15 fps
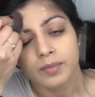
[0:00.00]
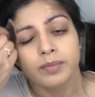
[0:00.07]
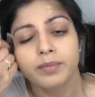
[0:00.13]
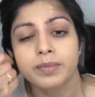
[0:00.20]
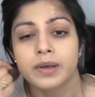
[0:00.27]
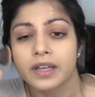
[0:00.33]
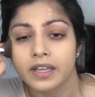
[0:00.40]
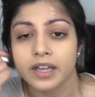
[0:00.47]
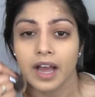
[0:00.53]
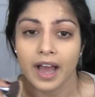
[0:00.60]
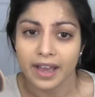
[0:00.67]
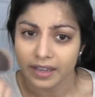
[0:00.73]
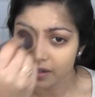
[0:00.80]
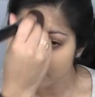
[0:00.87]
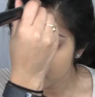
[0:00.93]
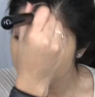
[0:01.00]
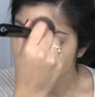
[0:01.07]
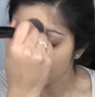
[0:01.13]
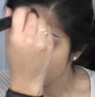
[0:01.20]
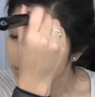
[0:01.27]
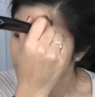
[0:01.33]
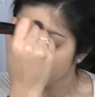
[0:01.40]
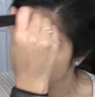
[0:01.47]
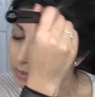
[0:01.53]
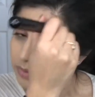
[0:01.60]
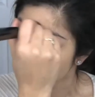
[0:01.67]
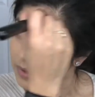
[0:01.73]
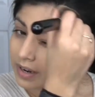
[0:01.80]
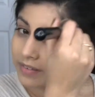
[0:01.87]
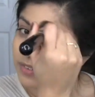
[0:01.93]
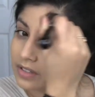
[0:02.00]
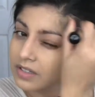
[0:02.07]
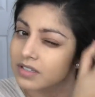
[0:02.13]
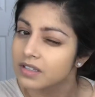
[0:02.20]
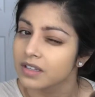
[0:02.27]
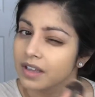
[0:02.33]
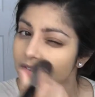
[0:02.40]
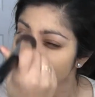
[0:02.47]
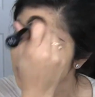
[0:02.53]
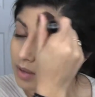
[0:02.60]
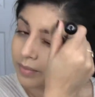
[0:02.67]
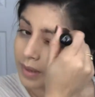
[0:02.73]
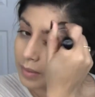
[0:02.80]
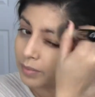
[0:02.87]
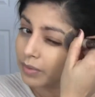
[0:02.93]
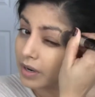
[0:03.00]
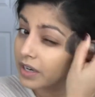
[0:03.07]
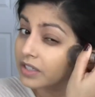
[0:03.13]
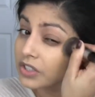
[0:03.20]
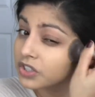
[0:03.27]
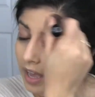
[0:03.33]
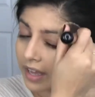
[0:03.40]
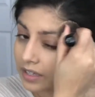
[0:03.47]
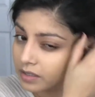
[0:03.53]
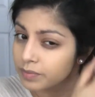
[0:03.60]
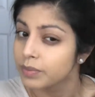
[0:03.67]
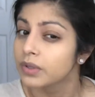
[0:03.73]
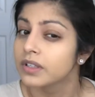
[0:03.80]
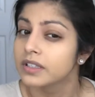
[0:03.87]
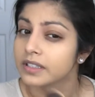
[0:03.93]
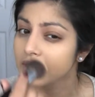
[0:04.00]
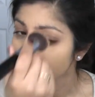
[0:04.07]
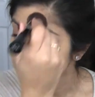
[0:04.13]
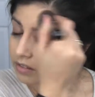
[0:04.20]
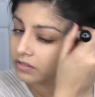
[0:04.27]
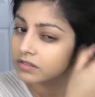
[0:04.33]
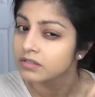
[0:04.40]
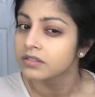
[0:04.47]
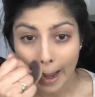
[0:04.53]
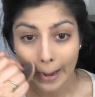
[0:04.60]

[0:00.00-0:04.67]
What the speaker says: But I usually just go in with whatever is left on my brush and I just pull it down.